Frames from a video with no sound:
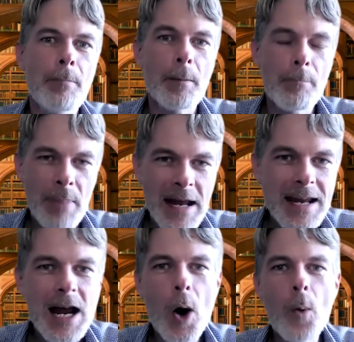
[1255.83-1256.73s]
but
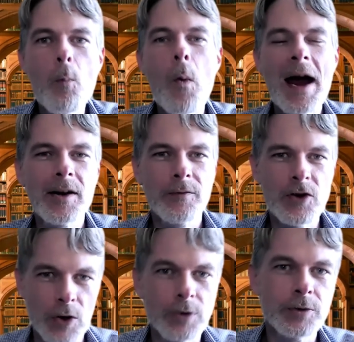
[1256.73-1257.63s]
be aware of
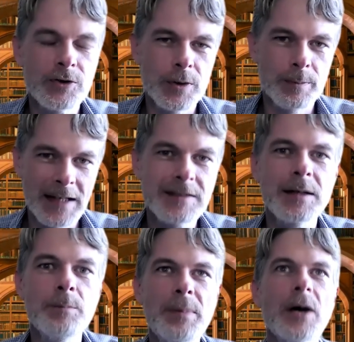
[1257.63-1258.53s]
the genres you're
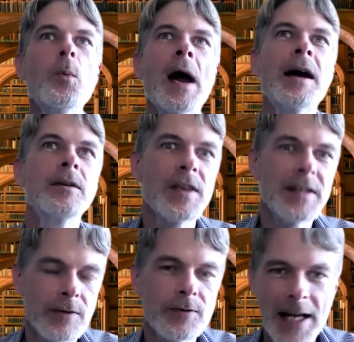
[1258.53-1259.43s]
mixing be aware of
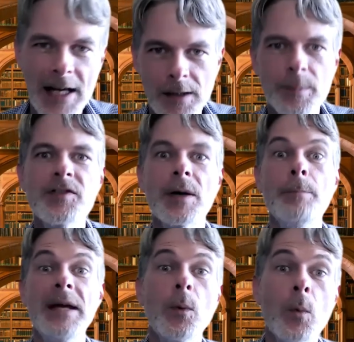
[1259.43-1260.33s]
the different elements
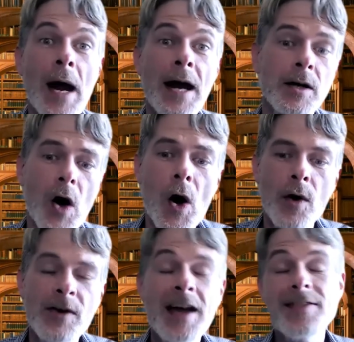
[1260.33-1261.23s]
and be aware
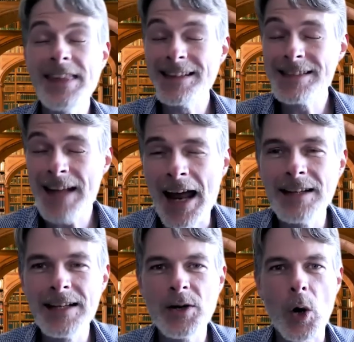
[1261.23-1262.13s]
of the
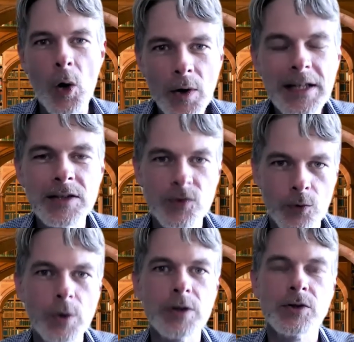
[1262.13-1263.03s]
intended audience
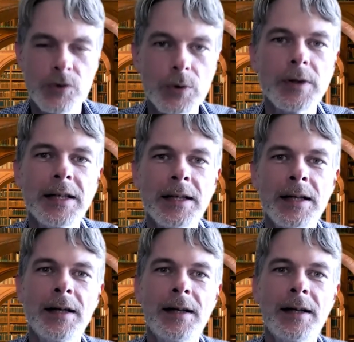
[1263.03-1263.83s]
for your story